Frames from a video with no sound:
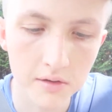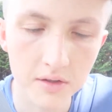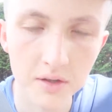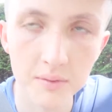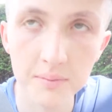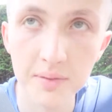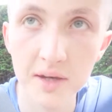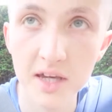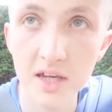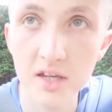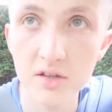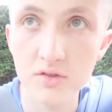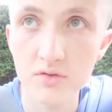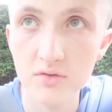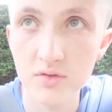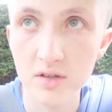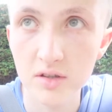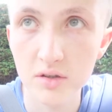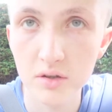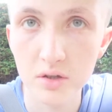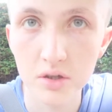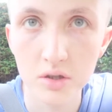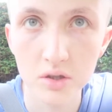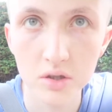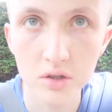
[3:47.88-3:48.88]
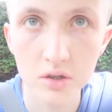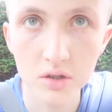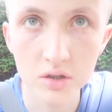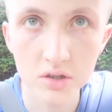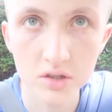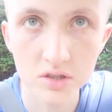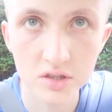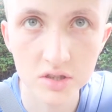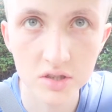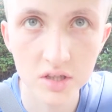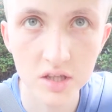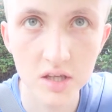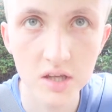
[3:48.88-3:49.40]
The pastry, of
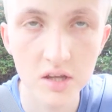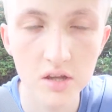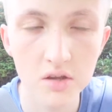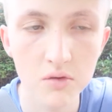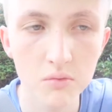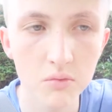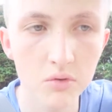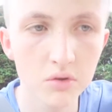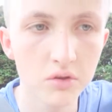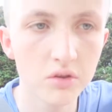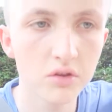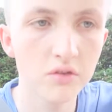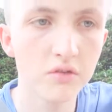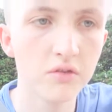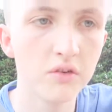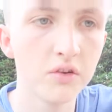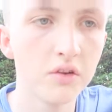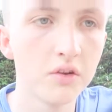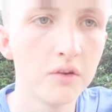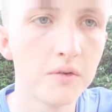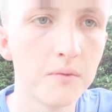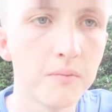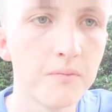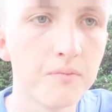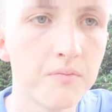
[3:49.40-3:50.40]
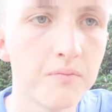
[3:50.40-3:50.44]
course, is wonderfully